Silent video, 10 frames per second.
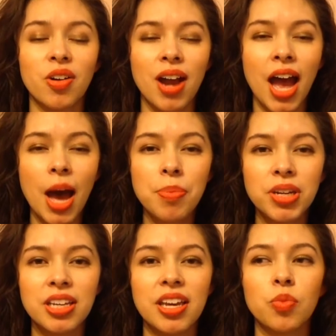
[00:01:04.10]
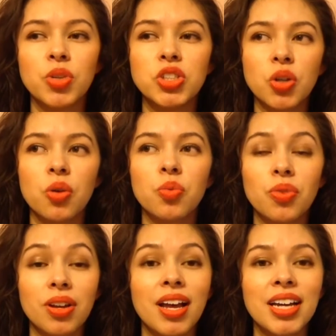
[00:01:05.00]
are happening, and we don't
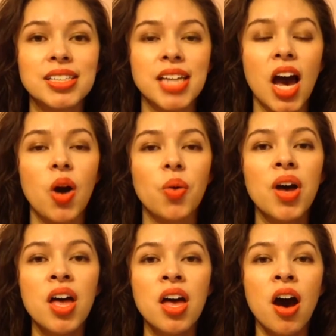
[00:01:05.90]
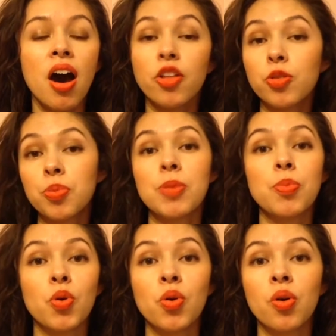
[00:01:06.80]
realize how other
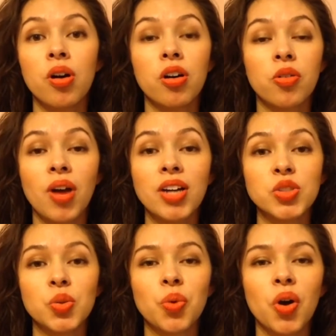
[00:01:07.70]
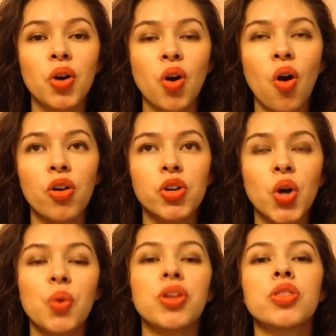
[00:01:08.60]
people across the world are
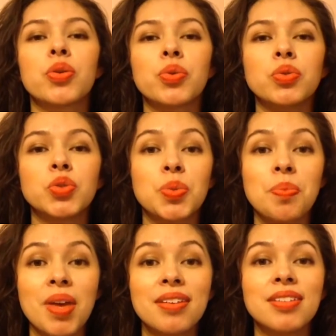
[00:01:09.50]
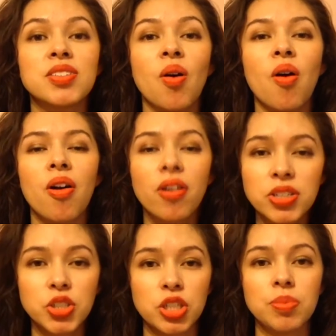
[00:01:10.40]
going through tremendous
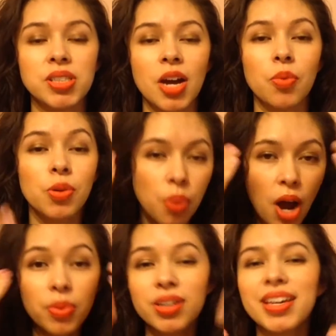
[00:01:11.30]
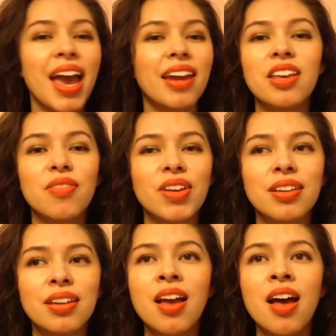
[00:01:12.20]
hardships that we probably can't
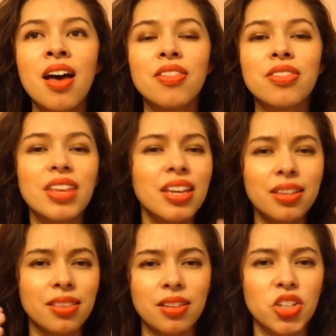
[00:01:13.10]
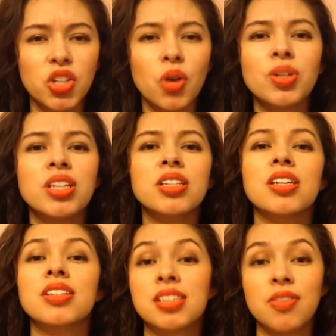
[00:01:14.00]
even think
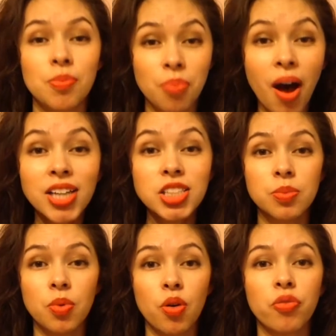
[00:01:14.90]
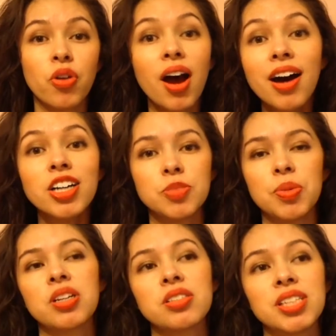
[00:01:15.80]
it's even possible for us,
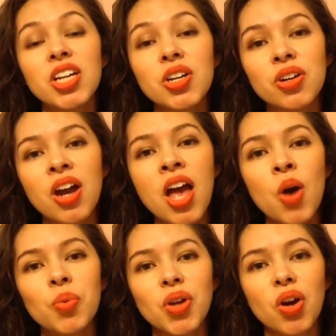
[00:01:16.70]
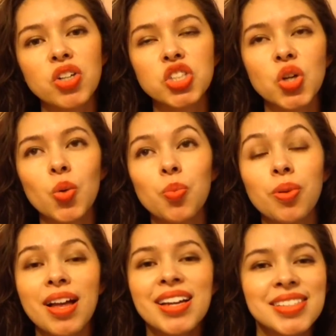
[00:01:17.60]
because here we are so
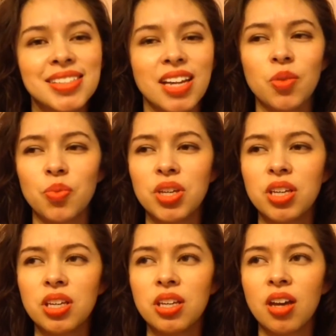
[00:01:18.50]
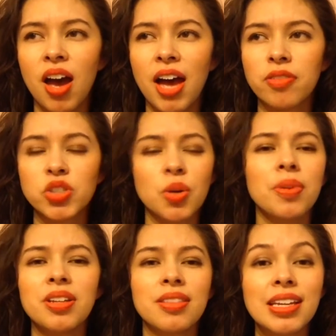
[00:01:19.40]
blessed and we have so
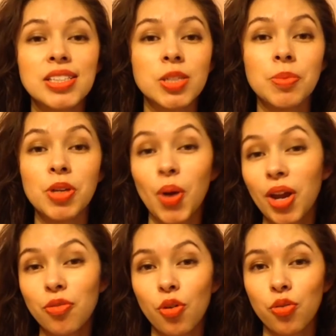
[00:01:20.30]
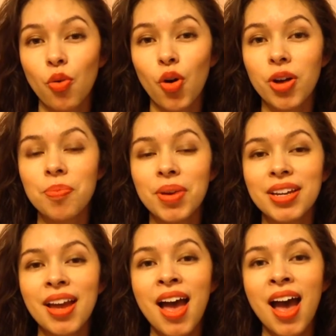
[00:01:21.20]
many things to be grateful for. But